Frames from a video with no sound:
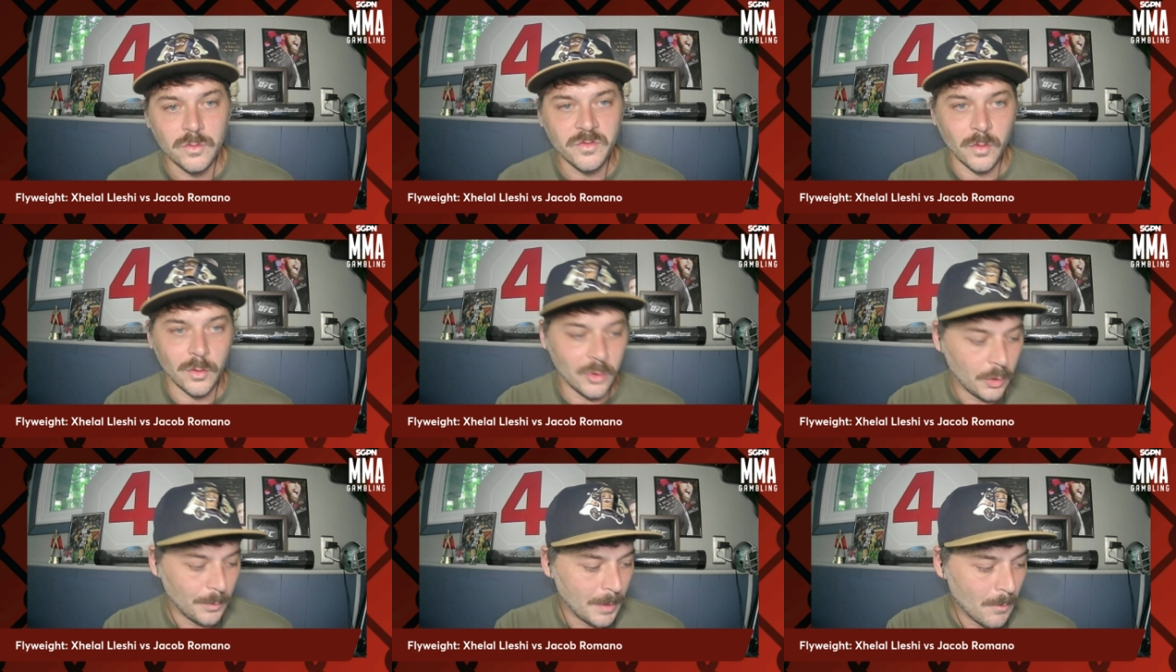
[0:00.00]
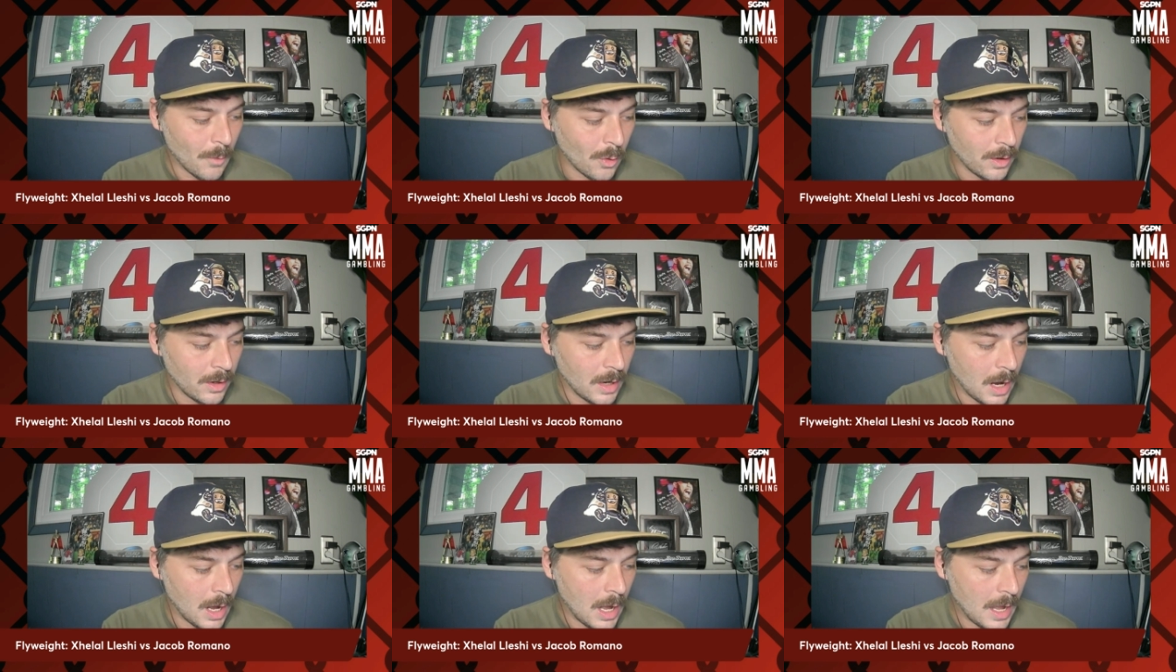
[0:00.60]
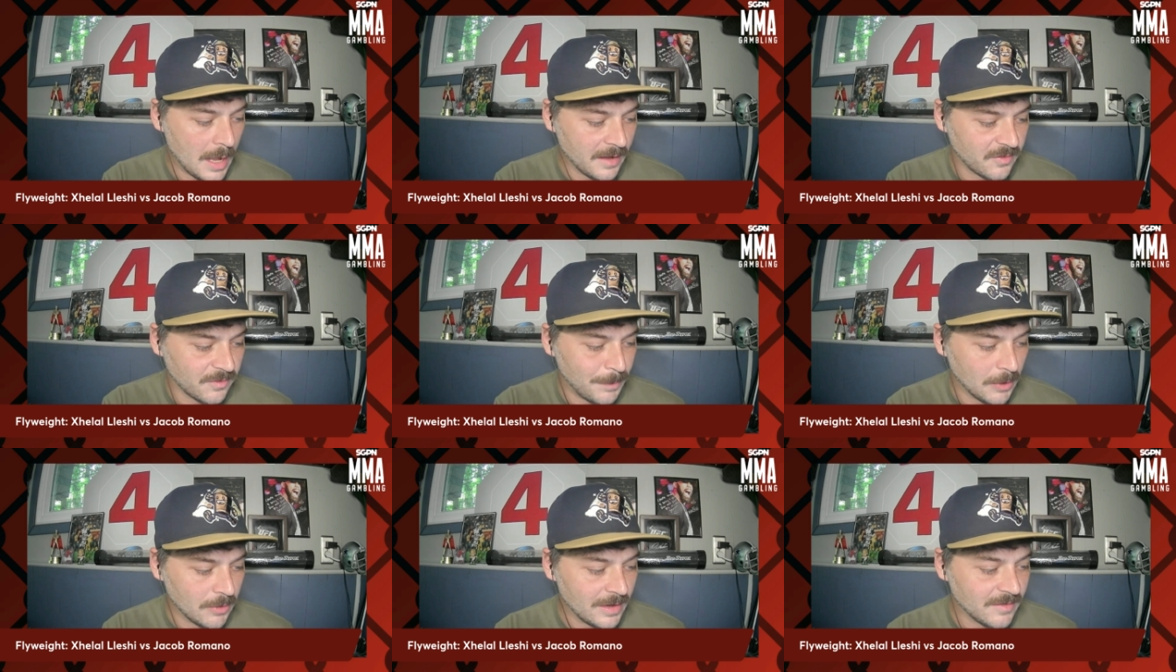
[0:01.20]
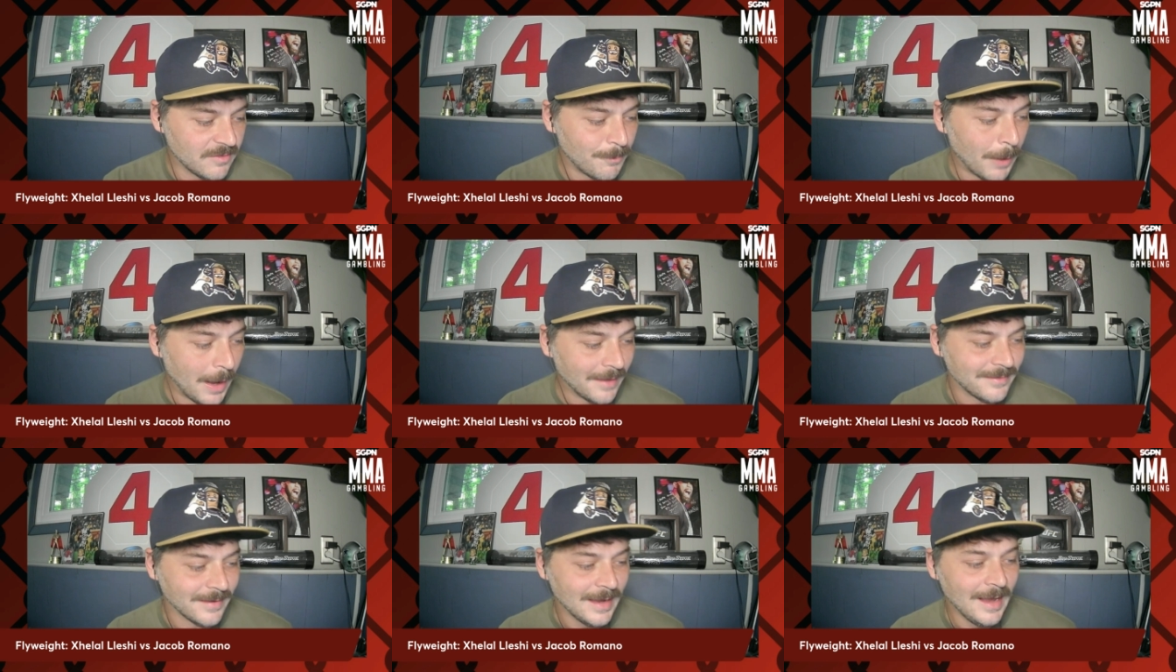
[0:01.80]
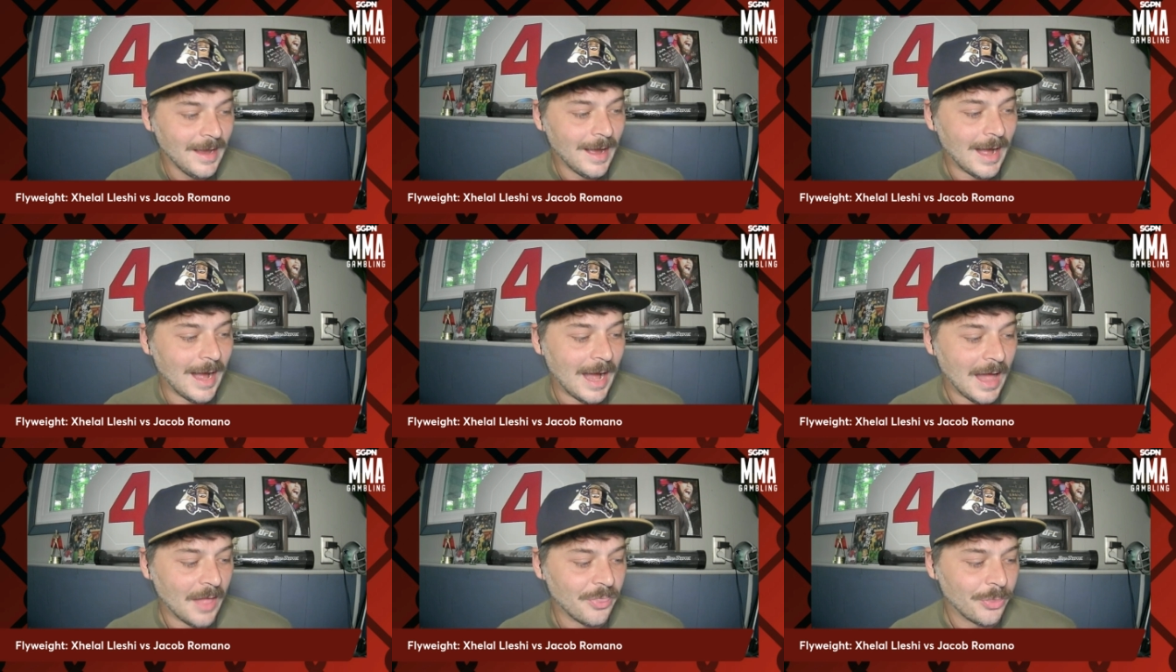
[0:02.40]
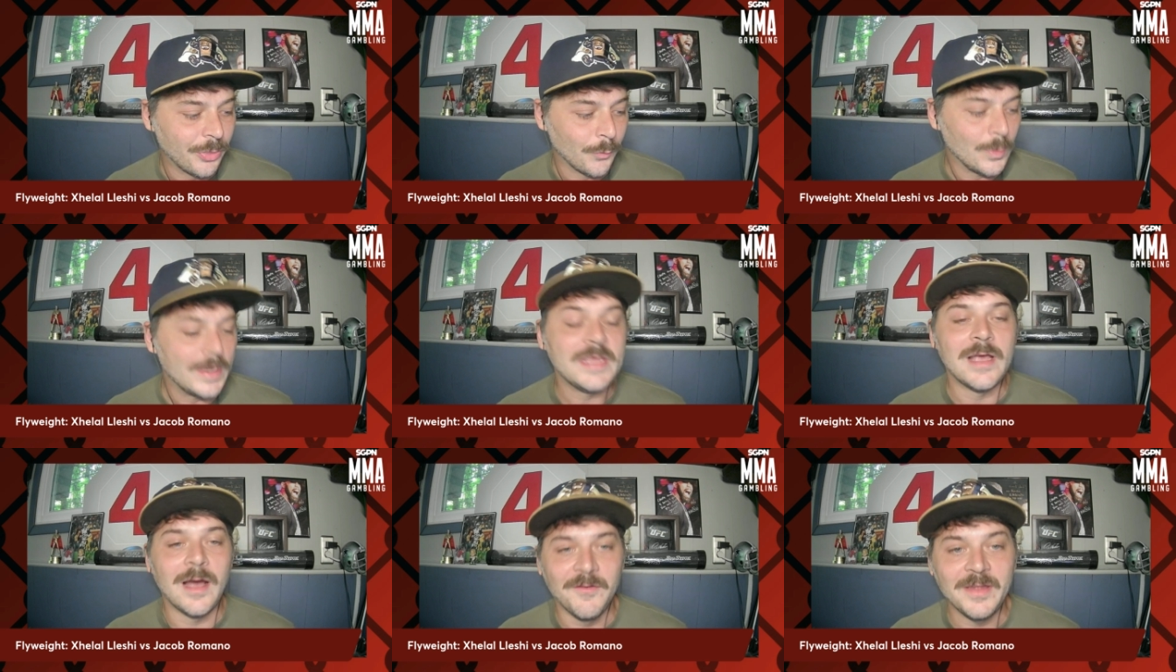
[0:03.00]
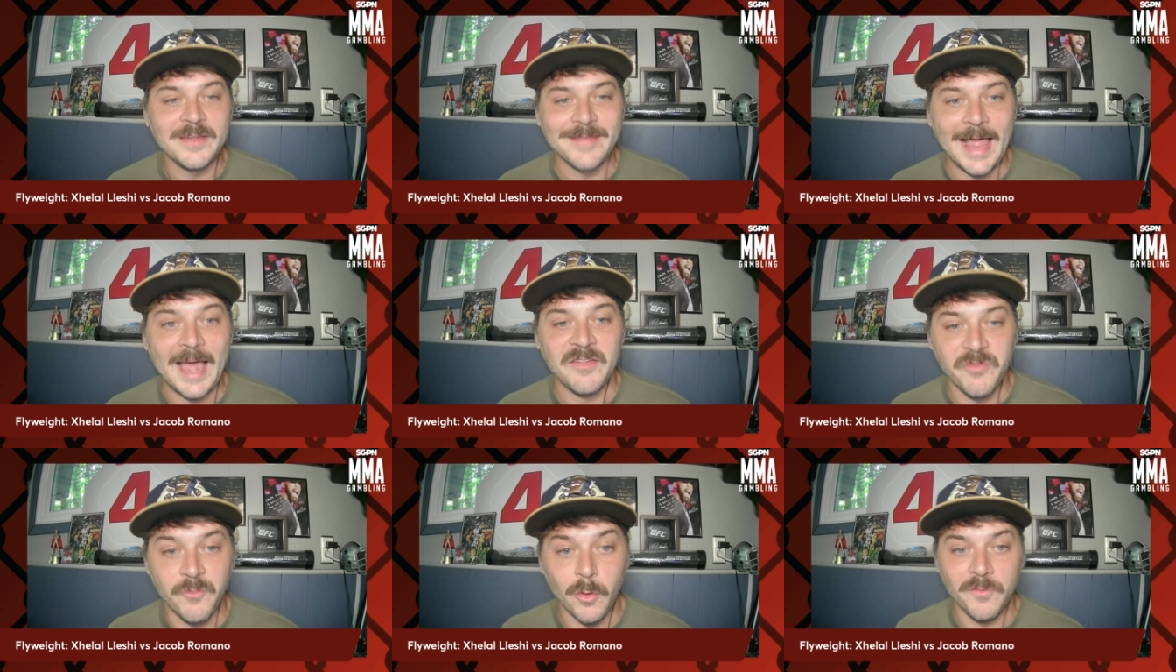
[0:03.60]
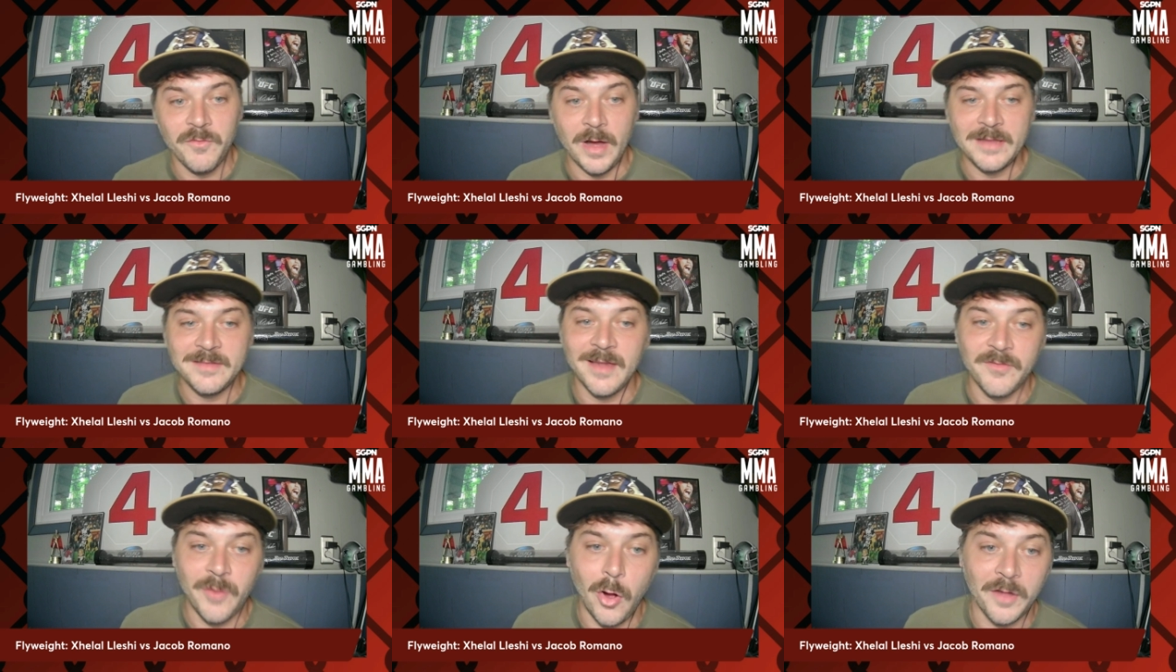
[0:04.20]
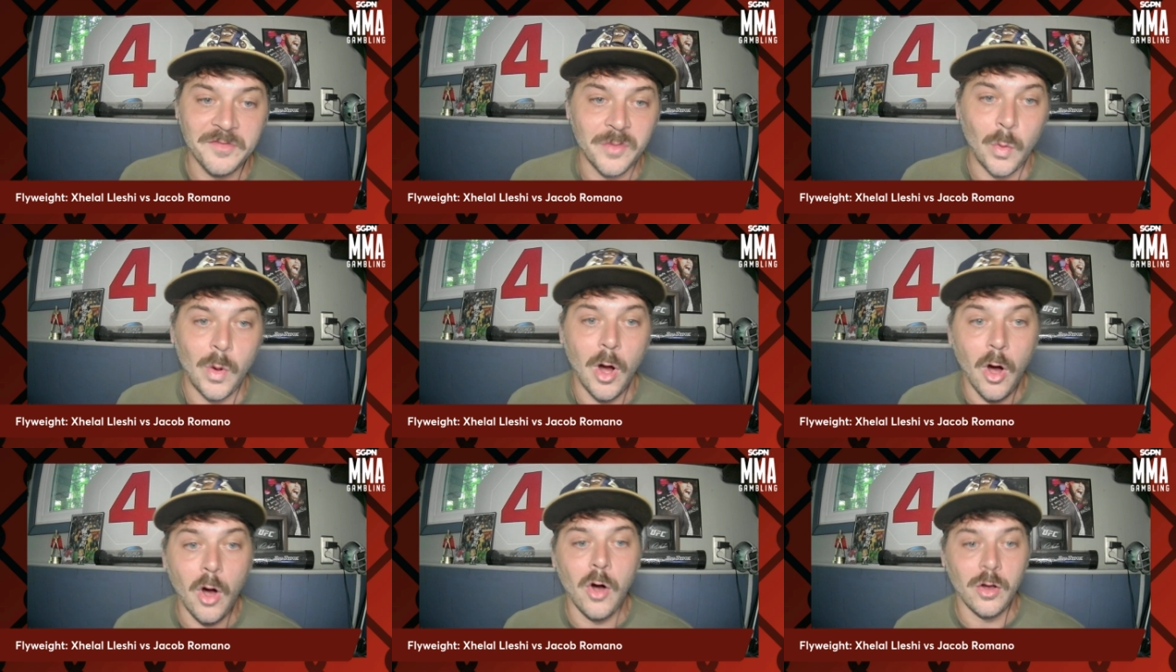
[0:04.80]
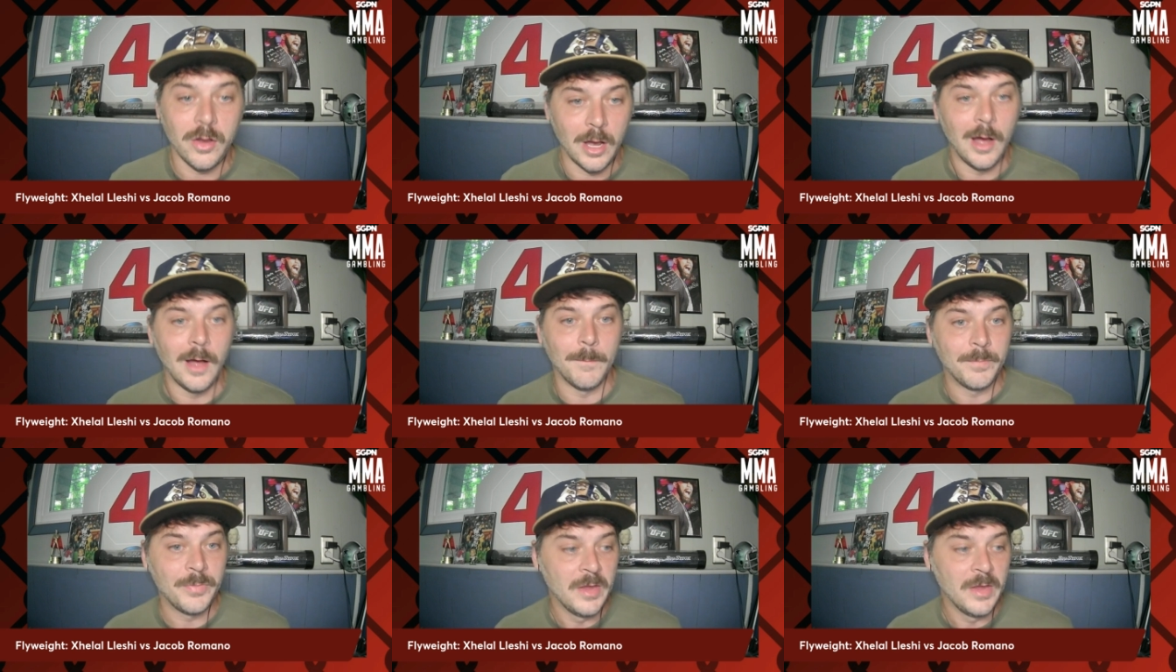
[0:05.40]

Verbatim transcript: So a little bit more uh, experience, but uh, three of his last four fights have also all come